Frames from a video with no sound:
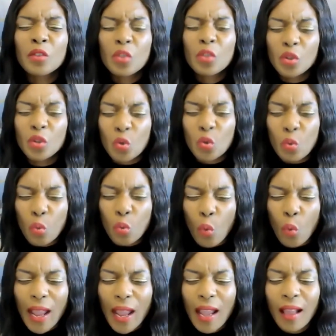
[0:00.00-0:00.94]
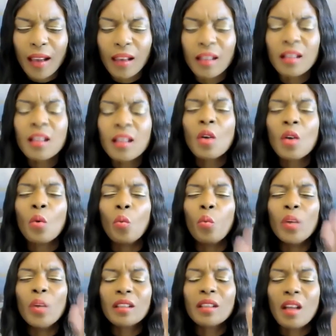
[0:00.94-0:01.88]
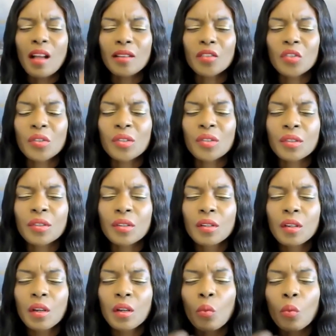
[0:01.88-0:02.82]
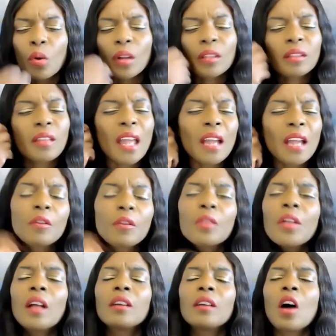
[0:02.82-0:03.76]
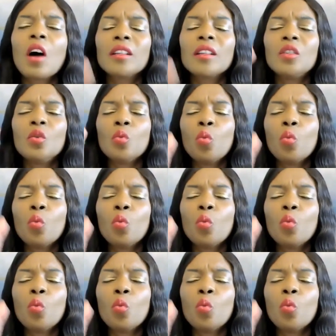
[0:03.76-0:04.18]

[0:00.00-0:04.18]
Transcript: to dwell with us. We're thankful that God